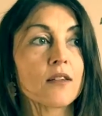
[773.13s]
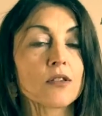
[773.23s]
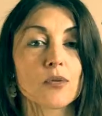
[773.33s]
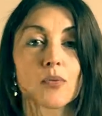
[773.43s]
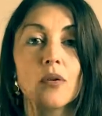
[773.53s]

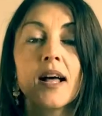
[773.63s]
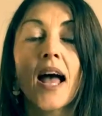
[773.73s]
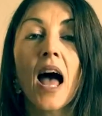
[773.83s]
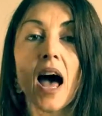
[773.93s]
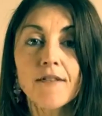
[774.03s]
There's a real
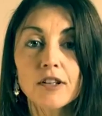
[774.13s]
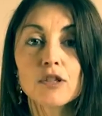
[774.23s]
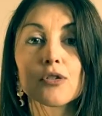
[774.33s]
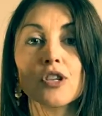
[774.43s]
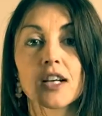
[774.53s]

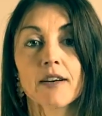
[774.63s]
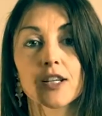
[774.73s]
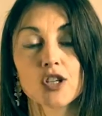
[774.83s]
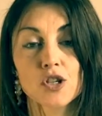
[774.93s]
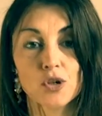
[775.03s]

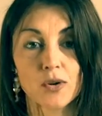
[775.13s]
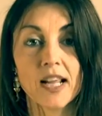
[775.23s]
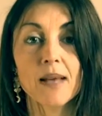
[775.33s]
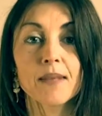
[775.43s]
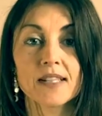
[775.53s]
evolutionary
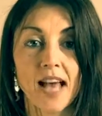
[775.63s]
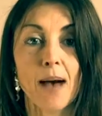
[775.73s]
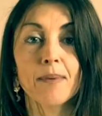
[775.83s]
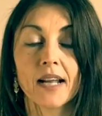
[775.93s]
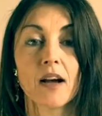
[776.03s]
stream that's
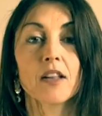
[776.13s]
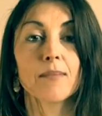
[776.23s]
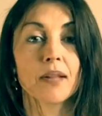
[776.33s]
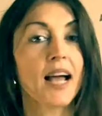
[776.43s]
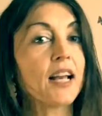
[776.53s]
happening on
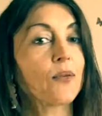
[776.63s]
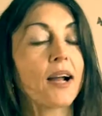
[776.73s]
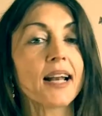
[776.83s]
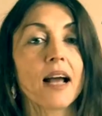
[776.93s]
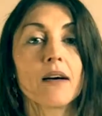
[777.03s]
the planet
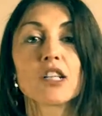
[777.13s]
right now,